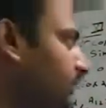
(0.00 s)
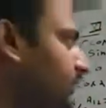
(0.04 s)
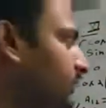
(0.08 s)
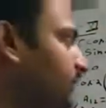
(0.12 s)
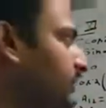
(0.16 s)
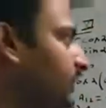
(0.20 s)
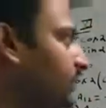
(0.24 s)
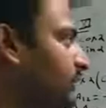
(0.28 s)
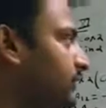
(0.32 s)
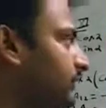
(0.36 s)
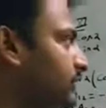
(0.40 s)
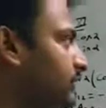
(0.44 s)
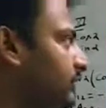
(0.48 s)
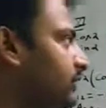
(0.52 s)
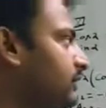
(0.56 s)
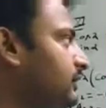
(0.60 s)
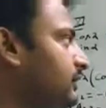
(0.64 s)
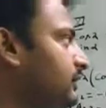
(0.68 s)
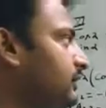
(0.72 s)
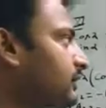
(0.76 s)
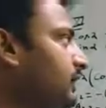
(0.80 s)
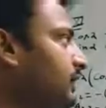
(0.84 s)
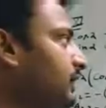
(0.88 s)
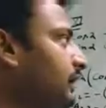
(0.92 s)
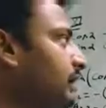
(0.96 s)
this is
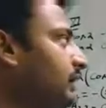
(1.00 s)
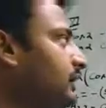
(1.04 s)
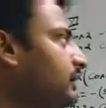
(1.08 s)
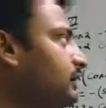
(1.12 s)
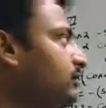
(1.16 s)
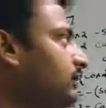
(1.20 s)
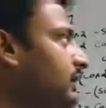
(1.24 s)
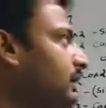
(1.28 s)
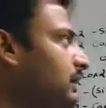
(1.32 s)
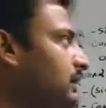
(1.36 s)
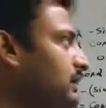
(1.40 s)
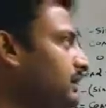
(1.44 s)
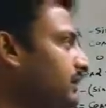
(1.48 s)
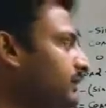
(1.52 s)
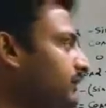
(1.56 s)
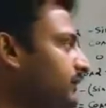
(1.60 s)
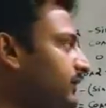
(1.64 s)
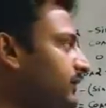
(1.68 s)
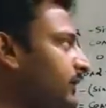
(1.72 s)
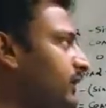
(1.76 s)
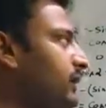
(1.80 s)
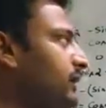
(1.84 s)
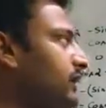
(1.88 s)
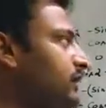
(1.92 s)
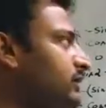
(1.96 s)
adjoint of A
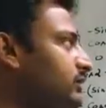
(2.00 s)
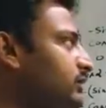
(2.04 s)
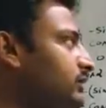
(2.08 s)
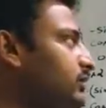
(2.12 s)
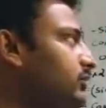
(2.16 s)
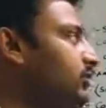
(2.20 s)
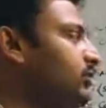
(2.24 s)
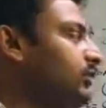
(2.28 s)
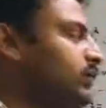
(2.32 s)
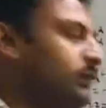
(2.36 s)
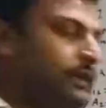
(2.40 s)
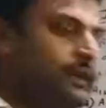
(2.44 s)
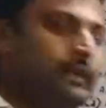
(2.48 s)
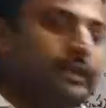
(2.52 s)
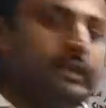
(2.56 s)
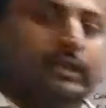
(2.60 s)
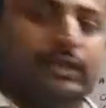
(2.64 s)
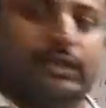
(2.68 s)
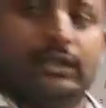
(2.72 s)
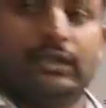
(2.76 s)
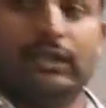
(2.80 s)
into A.